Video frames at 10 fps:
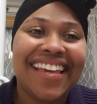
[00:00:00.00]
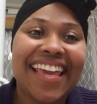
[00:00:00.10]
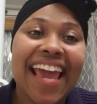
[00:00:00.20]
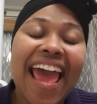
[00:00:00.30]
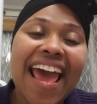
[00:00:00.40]

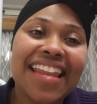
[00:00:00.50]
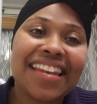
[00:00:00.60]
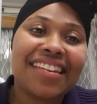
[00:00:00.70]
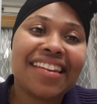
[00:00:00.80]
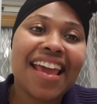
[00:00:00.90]

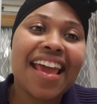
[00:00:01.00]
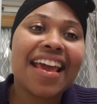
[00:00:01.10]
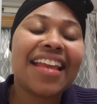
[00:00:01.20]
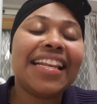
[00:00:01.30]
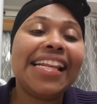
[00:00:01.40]
can
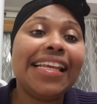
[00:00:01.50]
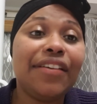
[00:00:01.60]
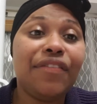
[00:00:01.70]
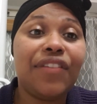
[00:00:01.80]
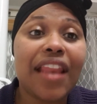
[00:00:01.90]
and
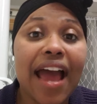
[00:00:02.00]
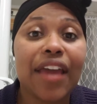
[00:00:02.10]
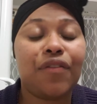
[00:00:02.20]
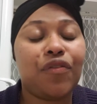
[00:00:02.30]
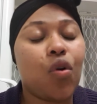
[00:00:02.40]
live
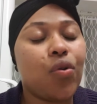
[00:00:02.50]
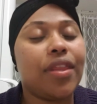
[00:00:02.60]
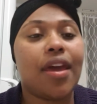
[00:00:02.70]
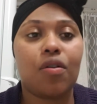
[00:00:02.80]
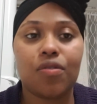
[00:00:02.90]
life on
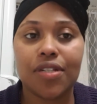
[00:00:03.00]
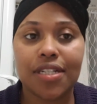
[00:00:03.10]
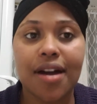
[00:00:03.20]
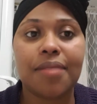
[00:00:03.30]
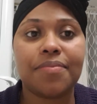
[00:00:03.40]
their own
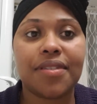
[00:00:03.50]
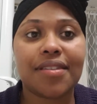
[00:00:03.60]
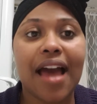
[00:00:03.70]
terms.